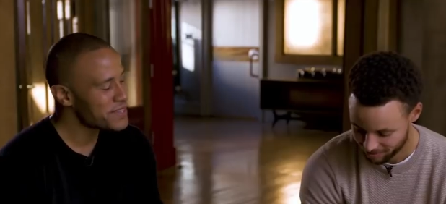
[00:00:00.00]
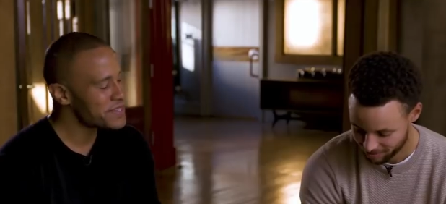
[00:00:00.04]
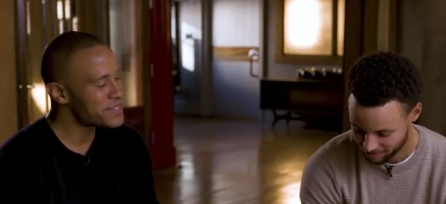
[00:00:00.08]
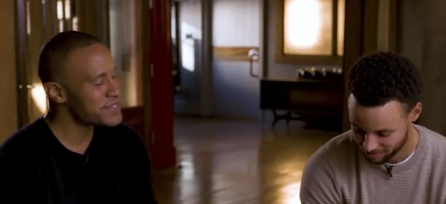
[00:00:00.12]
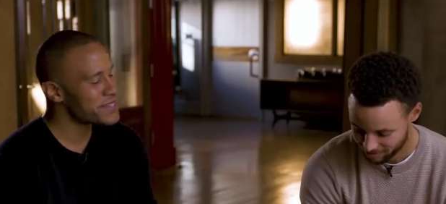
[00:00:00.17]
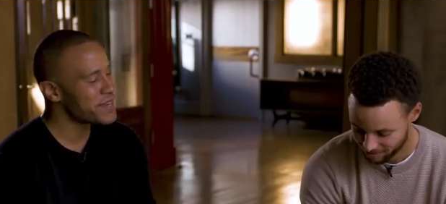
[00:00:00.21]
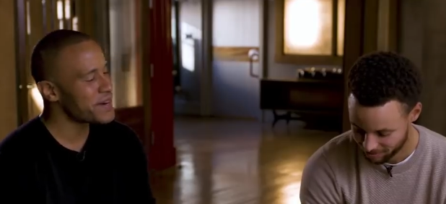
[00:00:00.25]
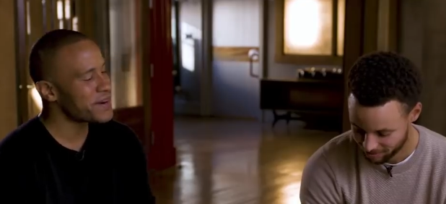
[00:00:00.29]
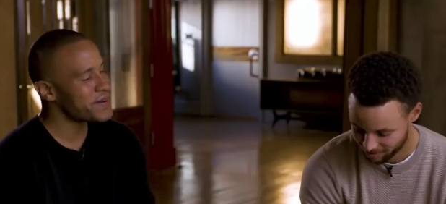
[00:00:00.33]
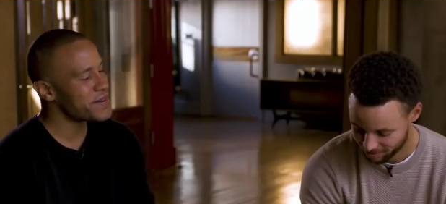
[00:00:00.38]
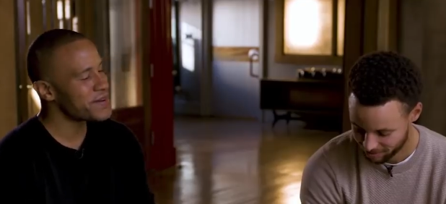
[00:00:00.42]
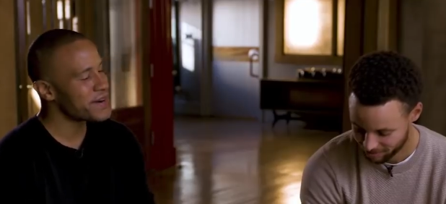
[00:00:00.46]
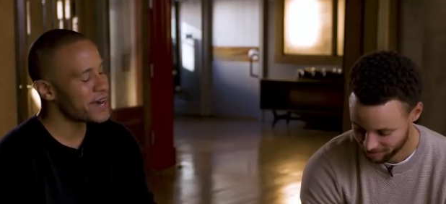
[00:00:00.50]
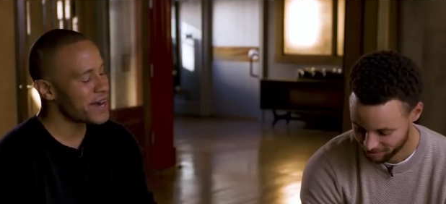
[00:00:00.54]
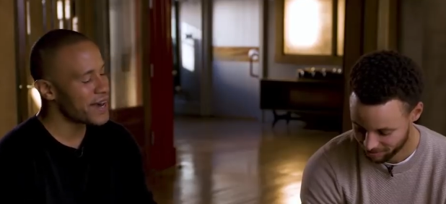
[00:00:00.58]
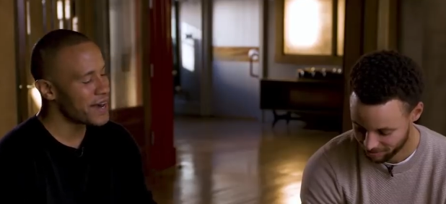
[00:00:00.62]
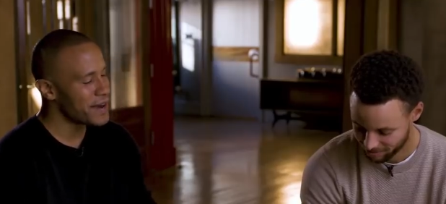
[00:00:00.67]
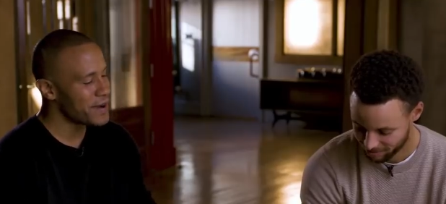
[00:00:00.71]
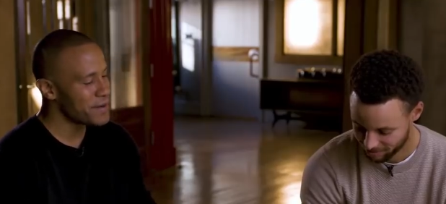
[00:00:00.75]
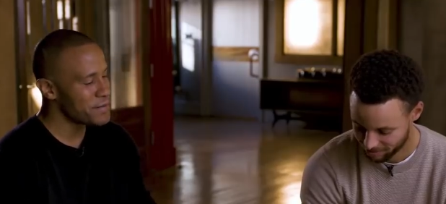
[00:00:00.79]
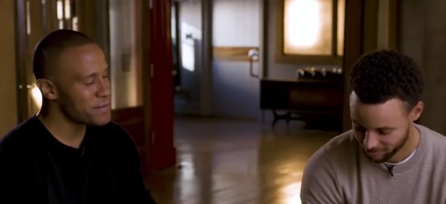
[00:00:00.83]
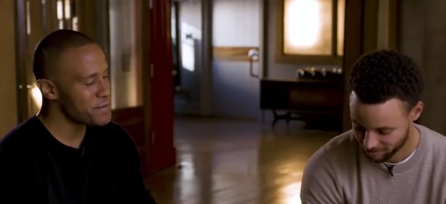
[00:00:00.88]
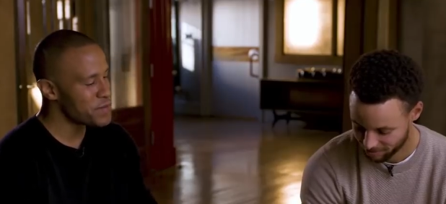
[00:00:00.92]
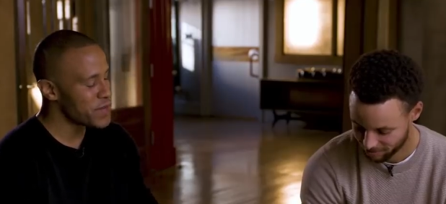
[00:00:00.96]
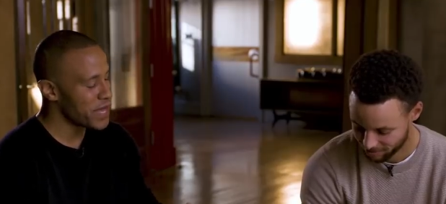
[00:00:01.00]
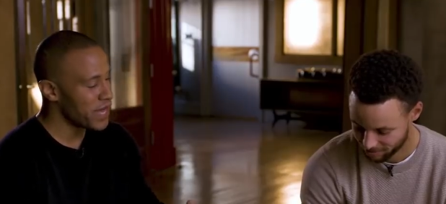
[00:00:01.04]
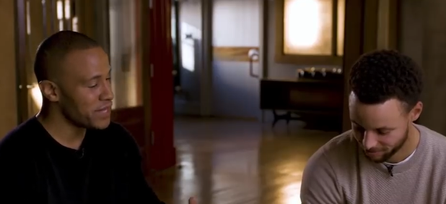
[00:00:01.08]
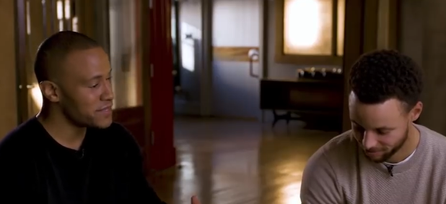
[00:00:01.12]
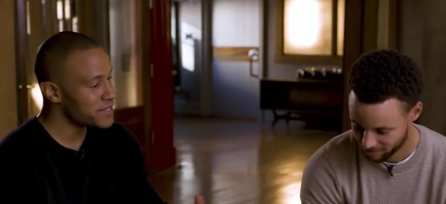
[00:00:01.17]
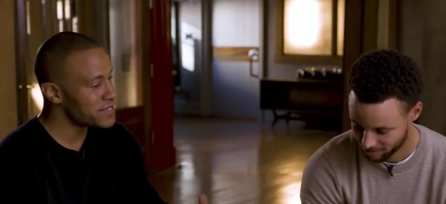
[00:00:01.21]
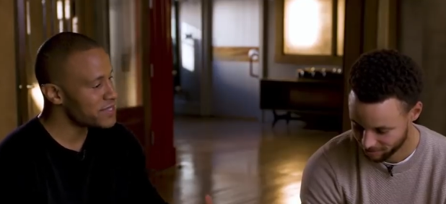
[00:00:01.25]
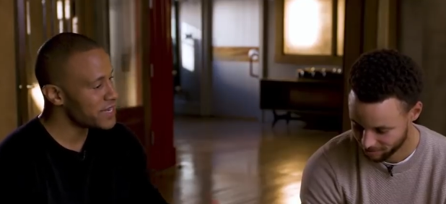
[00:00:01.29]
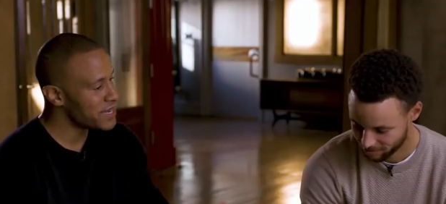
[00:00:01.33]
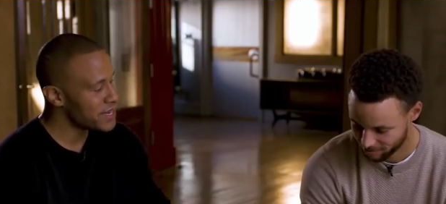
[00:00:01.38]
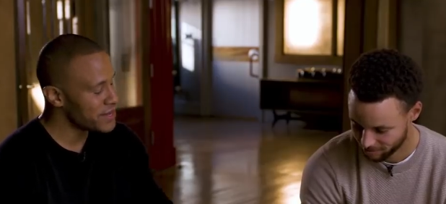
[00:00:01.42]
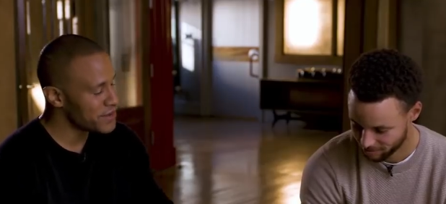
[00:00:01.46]
Speaker 1: So um,
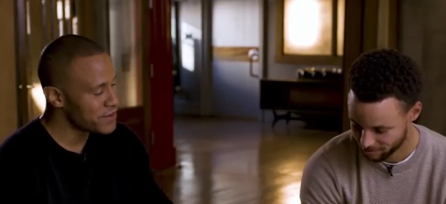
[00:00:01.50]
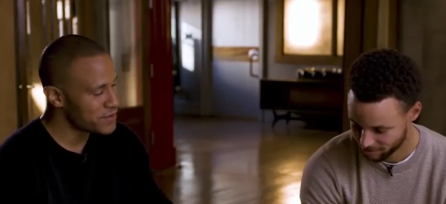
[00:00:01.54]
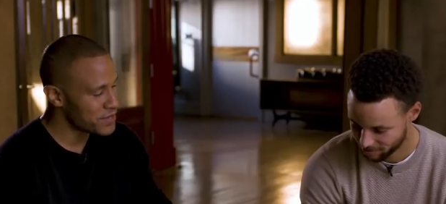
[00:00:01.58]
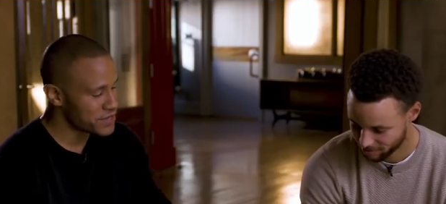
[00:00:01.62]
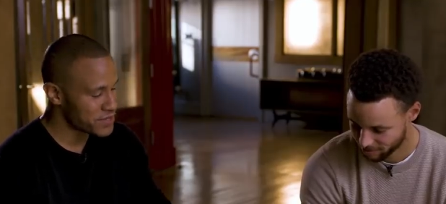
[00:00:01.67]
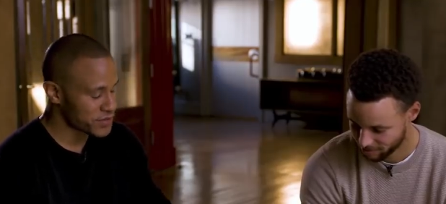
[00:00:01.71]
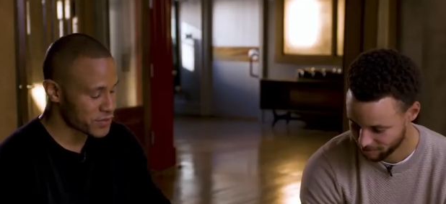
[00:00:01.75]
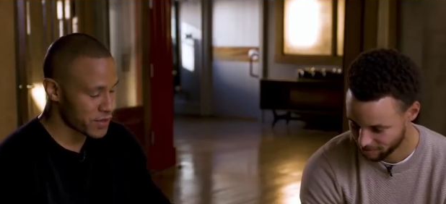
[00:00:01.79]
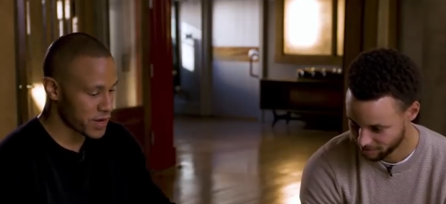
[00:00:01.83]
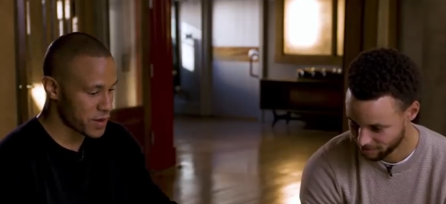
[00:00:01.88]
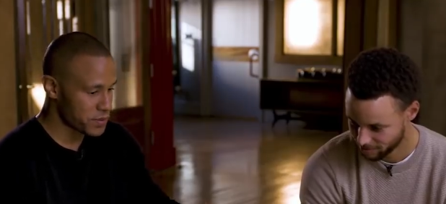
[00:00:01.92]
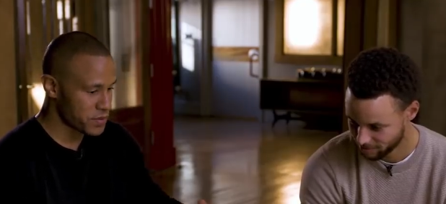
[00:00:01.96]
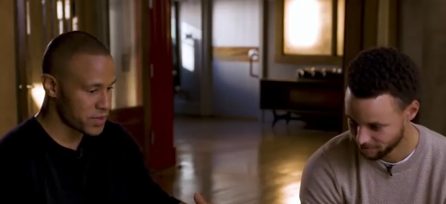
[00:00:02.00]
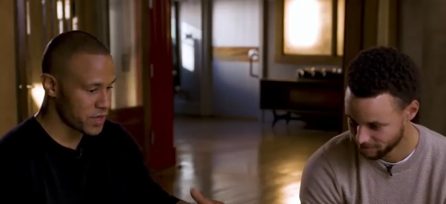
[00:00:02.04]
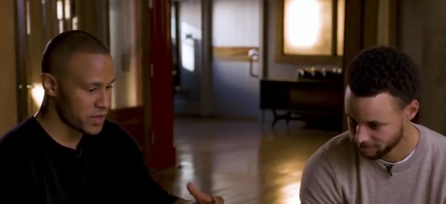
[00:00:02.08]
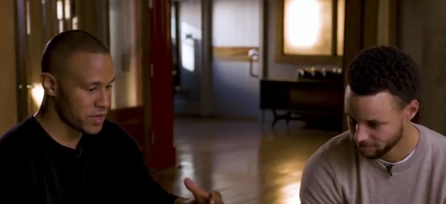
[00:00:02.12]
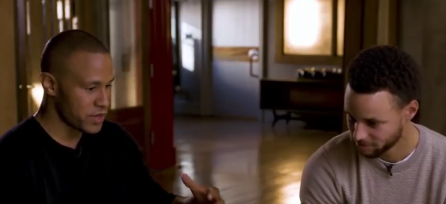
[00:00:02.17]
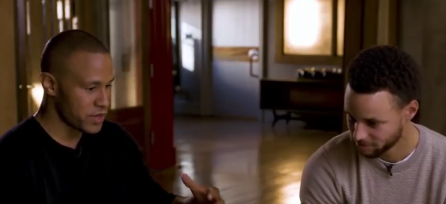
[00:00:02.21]
in sending you the script